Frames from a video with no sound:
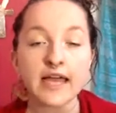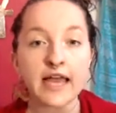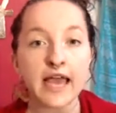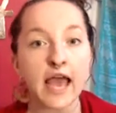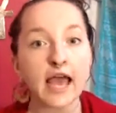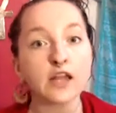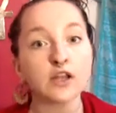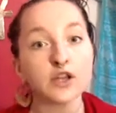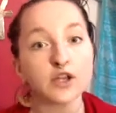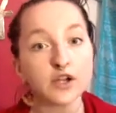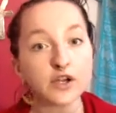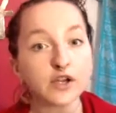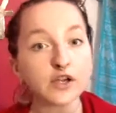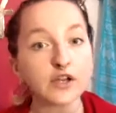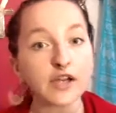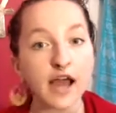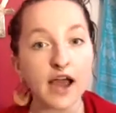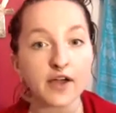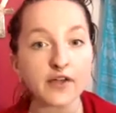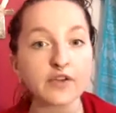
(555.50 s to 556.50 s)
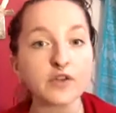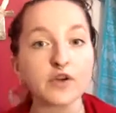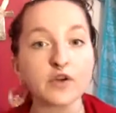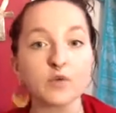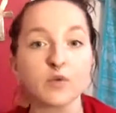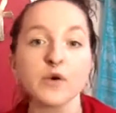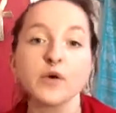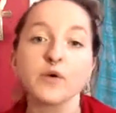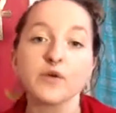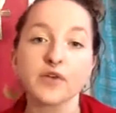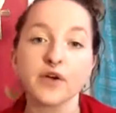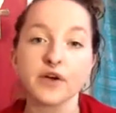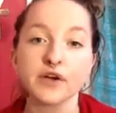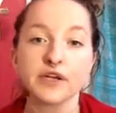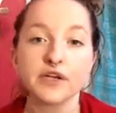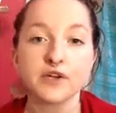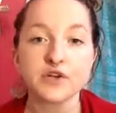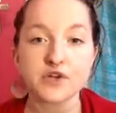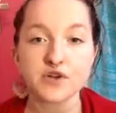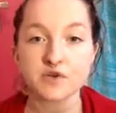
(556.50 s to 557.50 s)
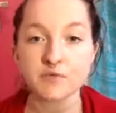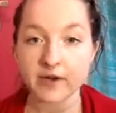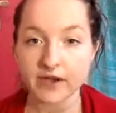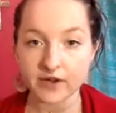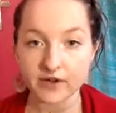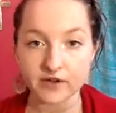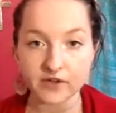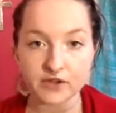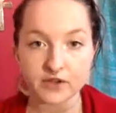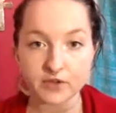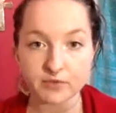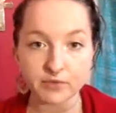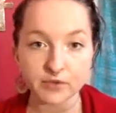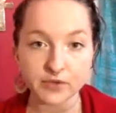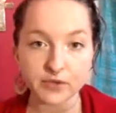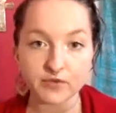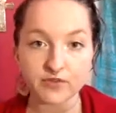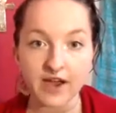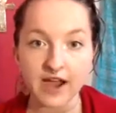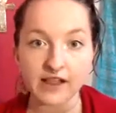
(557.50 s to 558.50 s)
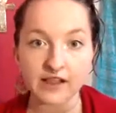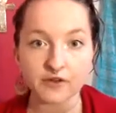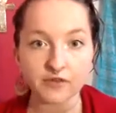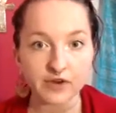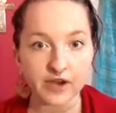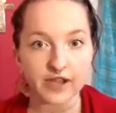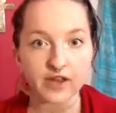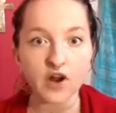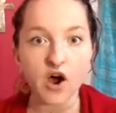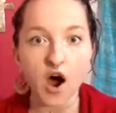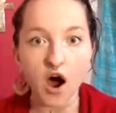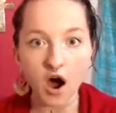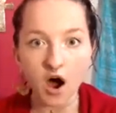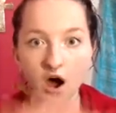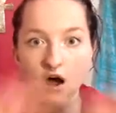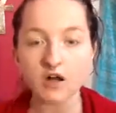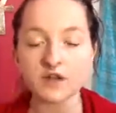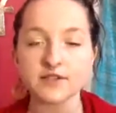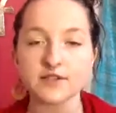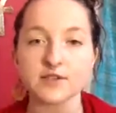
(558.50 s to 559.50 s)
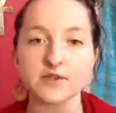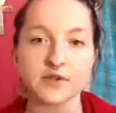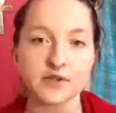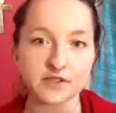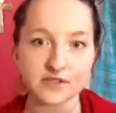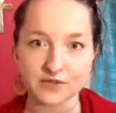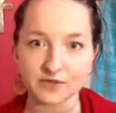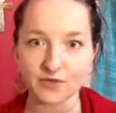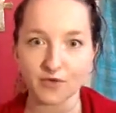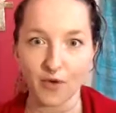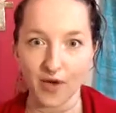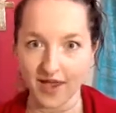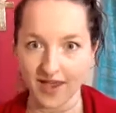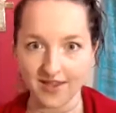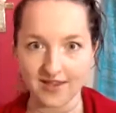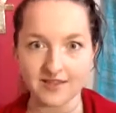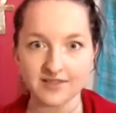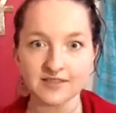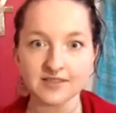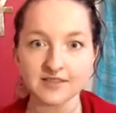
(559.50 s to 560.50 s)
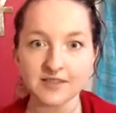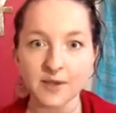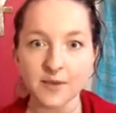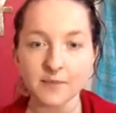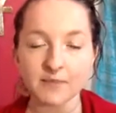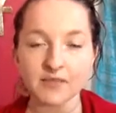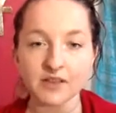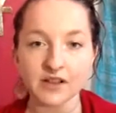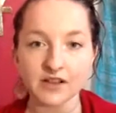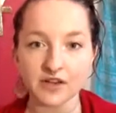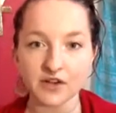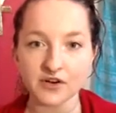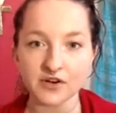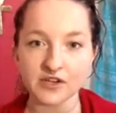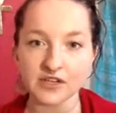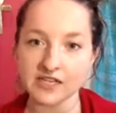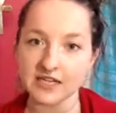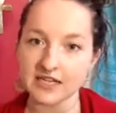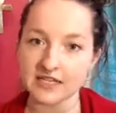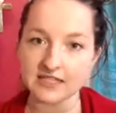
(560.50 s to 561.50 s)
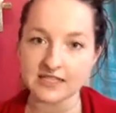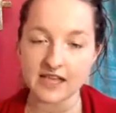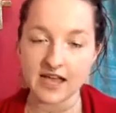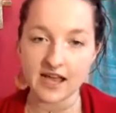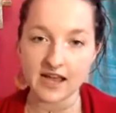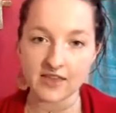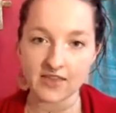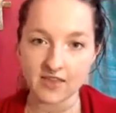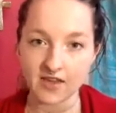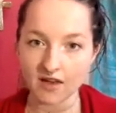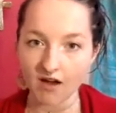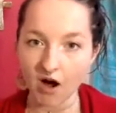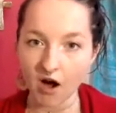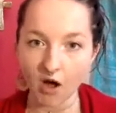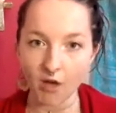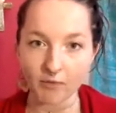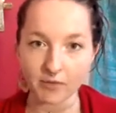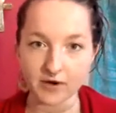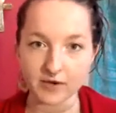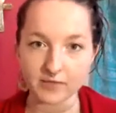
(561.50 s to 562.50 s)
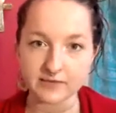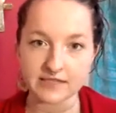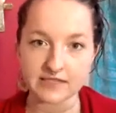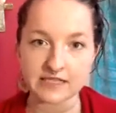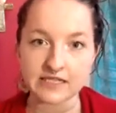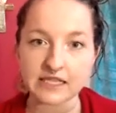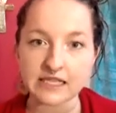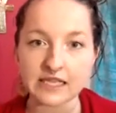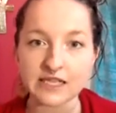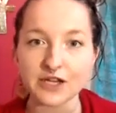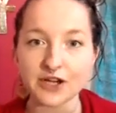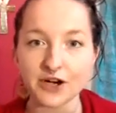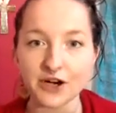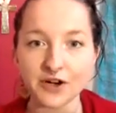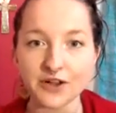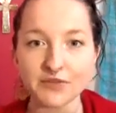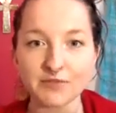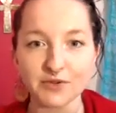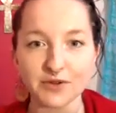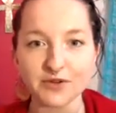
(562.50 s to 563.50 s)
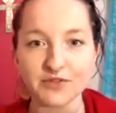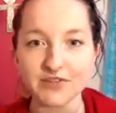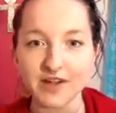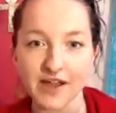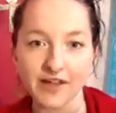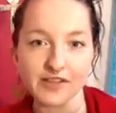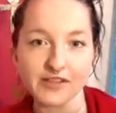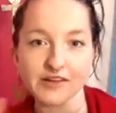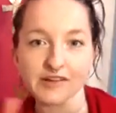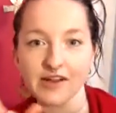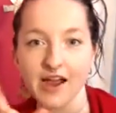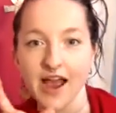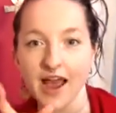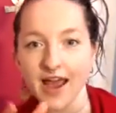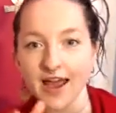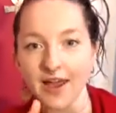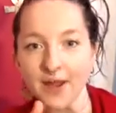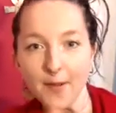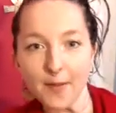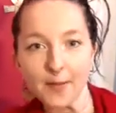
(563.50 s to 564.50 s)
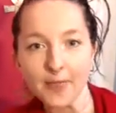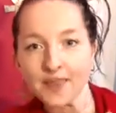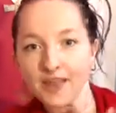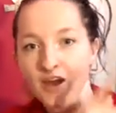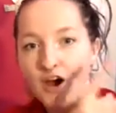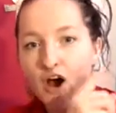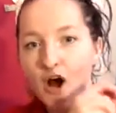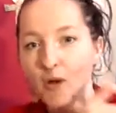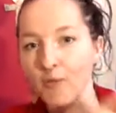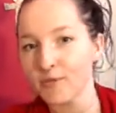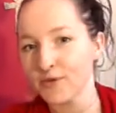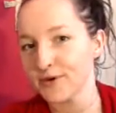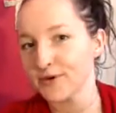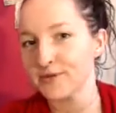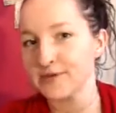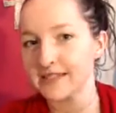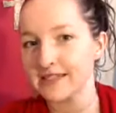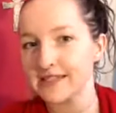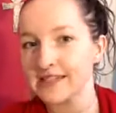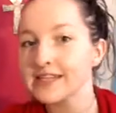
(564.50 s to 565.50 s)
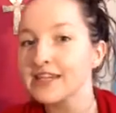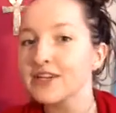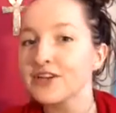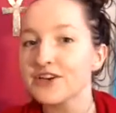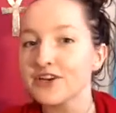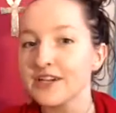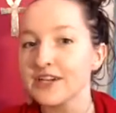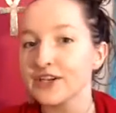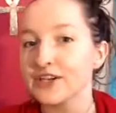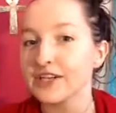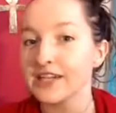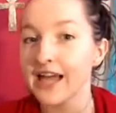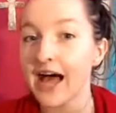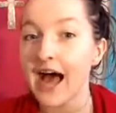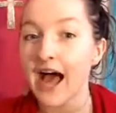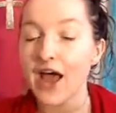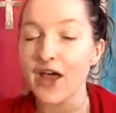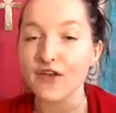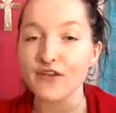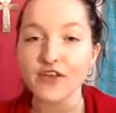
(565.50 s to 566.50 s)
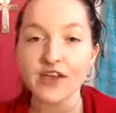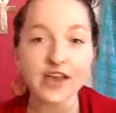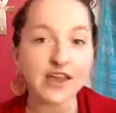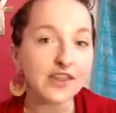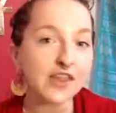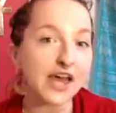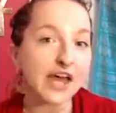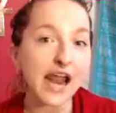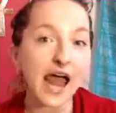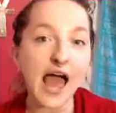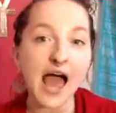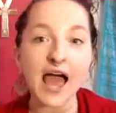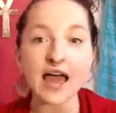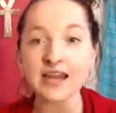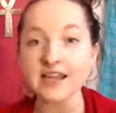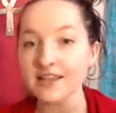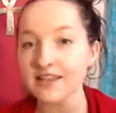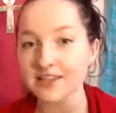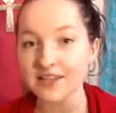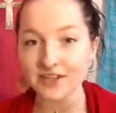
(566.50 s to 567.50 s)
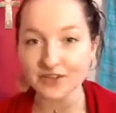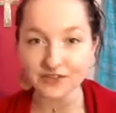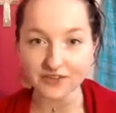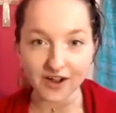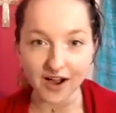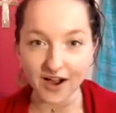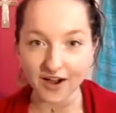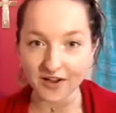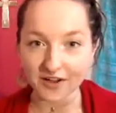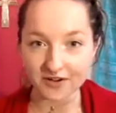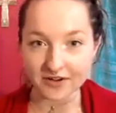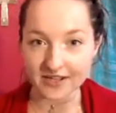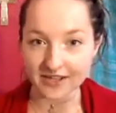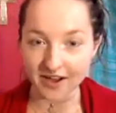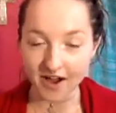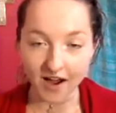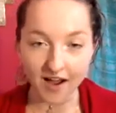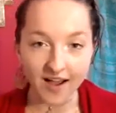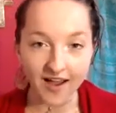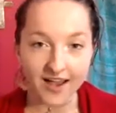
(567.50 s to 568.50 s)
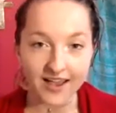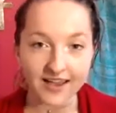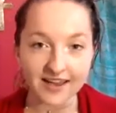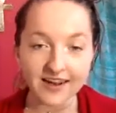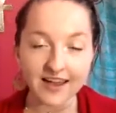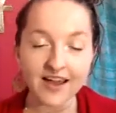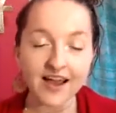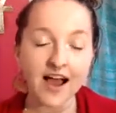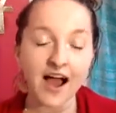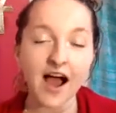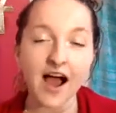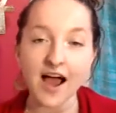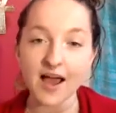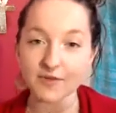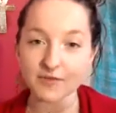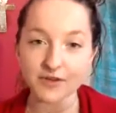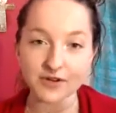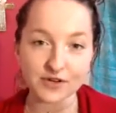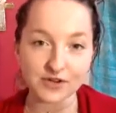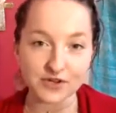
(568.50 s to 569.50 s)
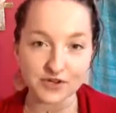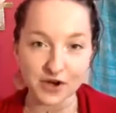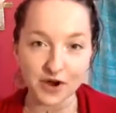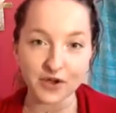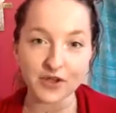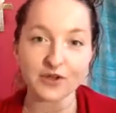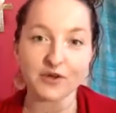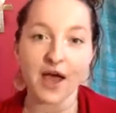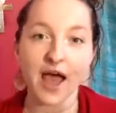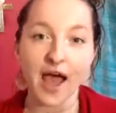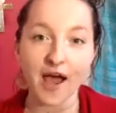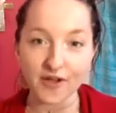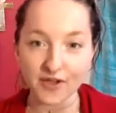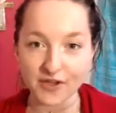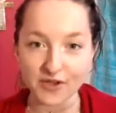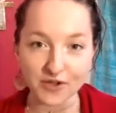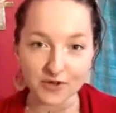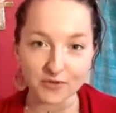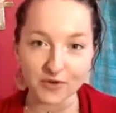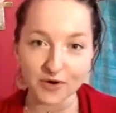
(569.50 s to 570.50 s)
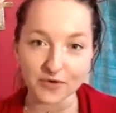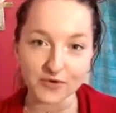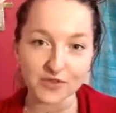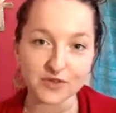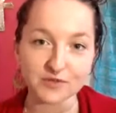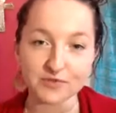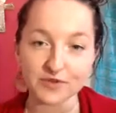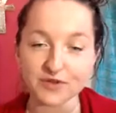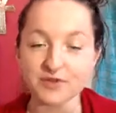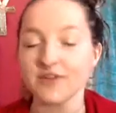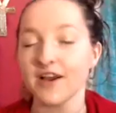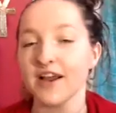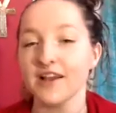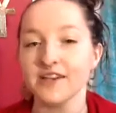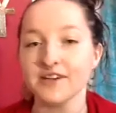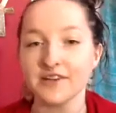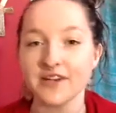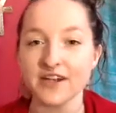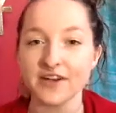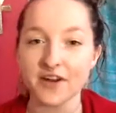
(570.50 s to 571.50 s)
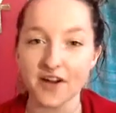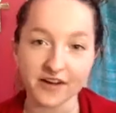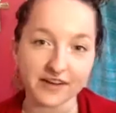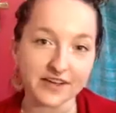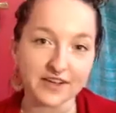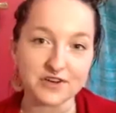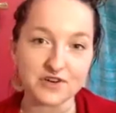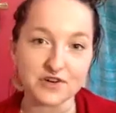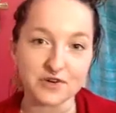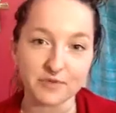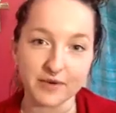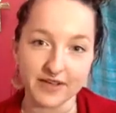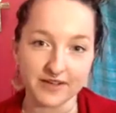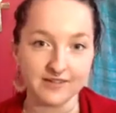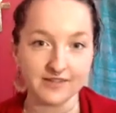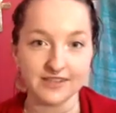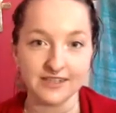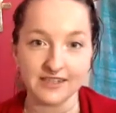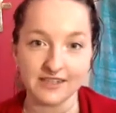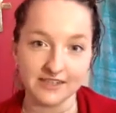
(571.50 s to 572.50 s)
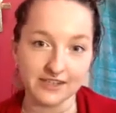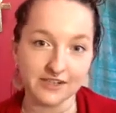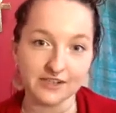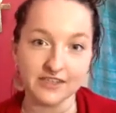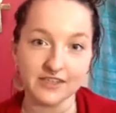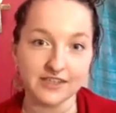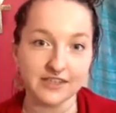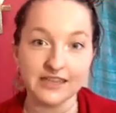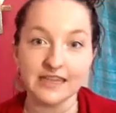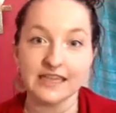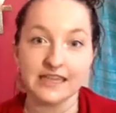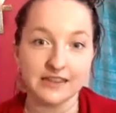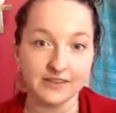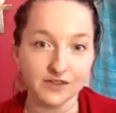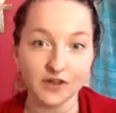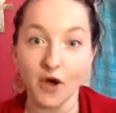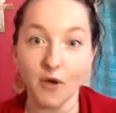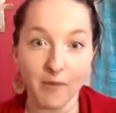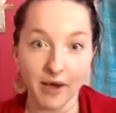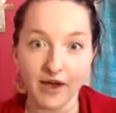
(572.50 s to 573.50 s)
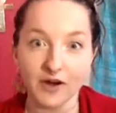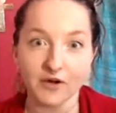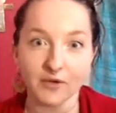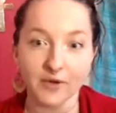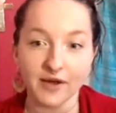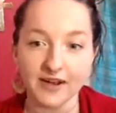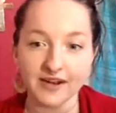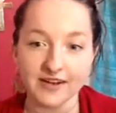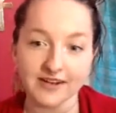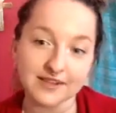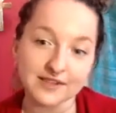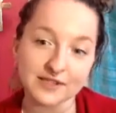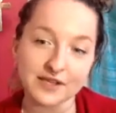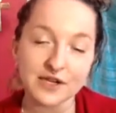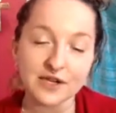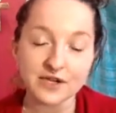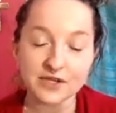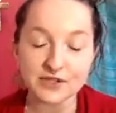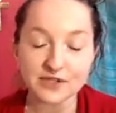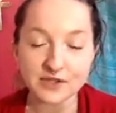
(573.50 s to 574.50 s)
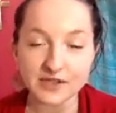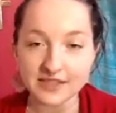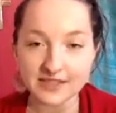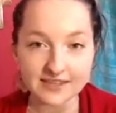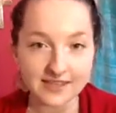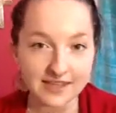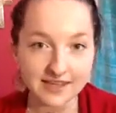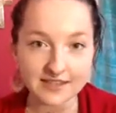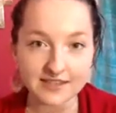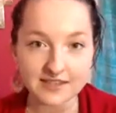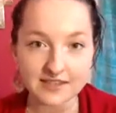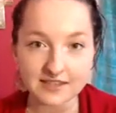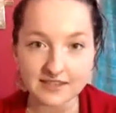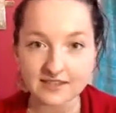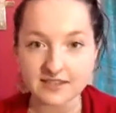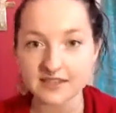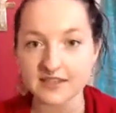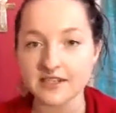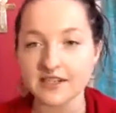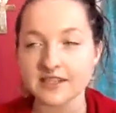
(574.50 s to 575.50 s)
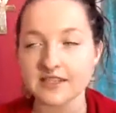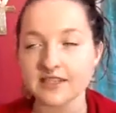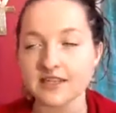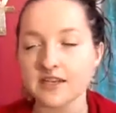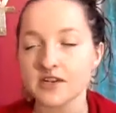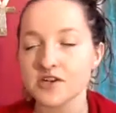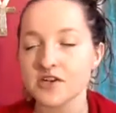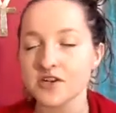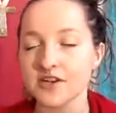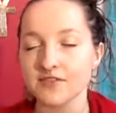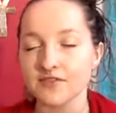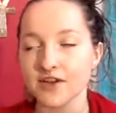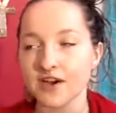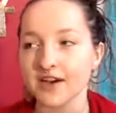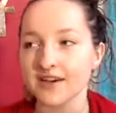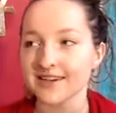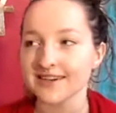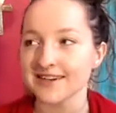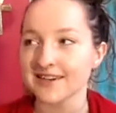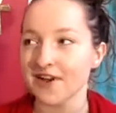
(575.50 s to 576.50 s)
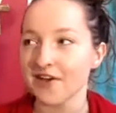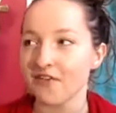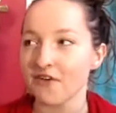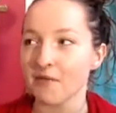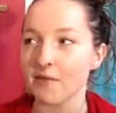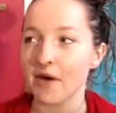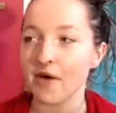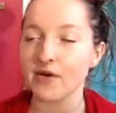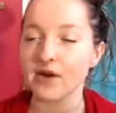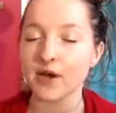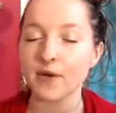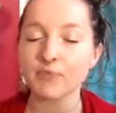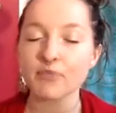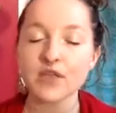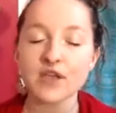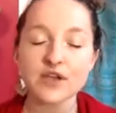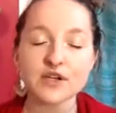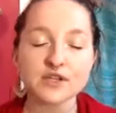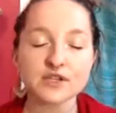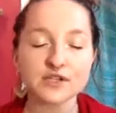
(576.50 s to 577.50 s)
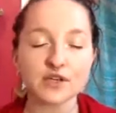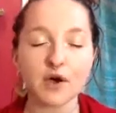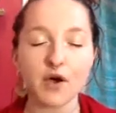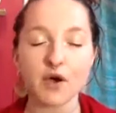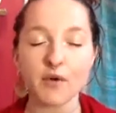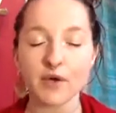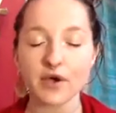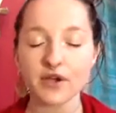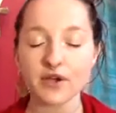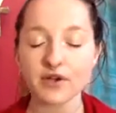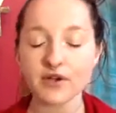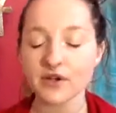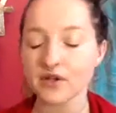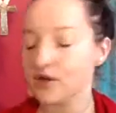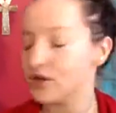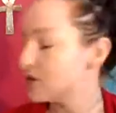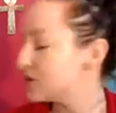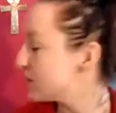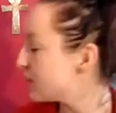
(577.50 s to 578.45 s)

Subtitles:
and learn how you can work with Archangel Michael and the blue violet ray in all sorts of ways. Literally, it's like the all-purpose cleaner, blue violet ray, the all-purpose cleaner in your life, that anything you've got going on, I'm going to show you how you can work with the blue violet ray and Archangel Michael to clear it, no matter what it is. So let's get into this clearing session. I've talked enough about it. So I want you to close your